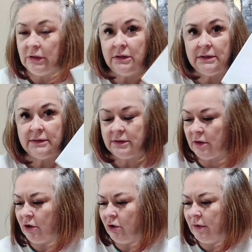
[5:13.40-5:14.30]

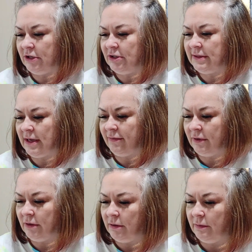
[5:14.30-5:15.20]
So I just have
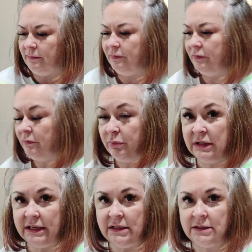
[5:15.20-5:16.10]
a
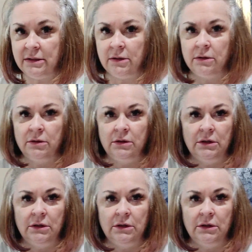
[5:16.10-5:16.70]
plate